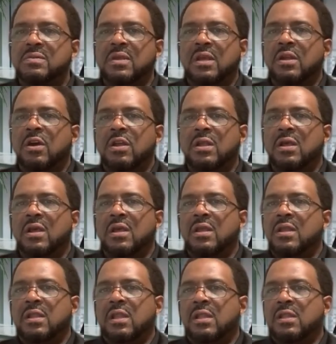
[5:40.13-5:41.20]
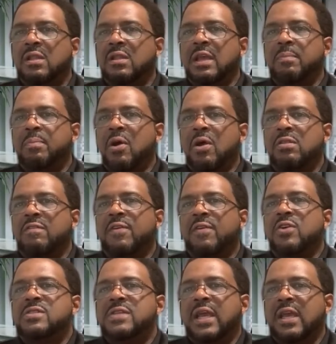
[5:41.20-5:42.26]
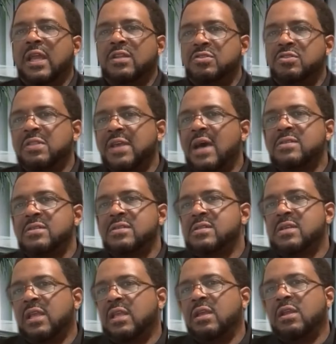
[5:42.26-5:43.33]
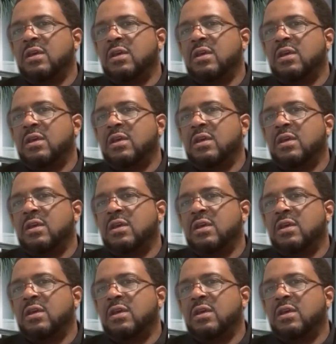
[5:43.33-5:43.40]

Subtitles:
the late part of the first decade of 2000s, like,